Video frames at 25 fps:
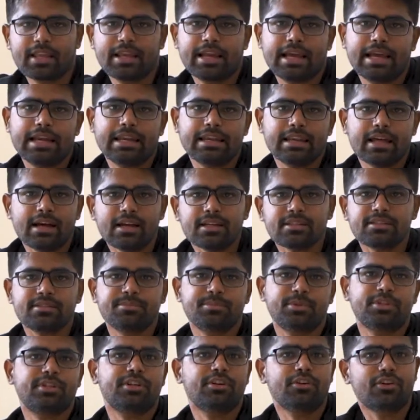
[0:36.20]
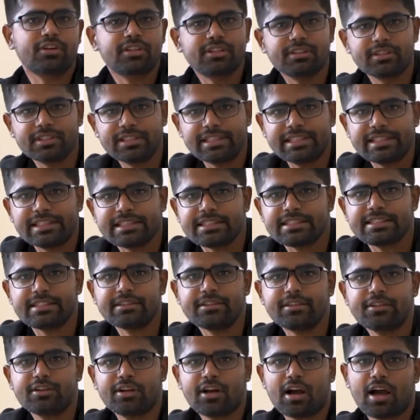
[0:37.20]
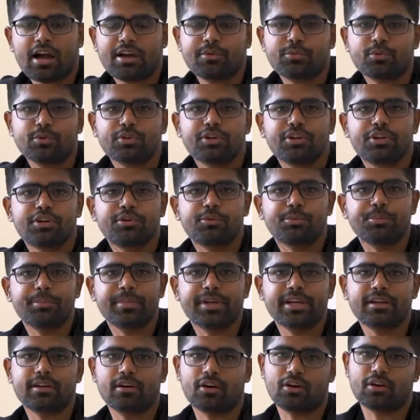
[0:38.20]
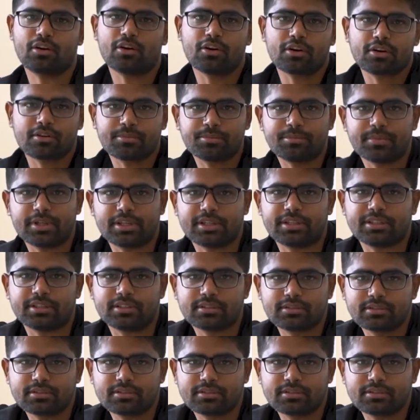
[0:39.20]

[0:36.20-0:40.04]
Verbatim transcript: And last but not least, I wanted to make a lot of money.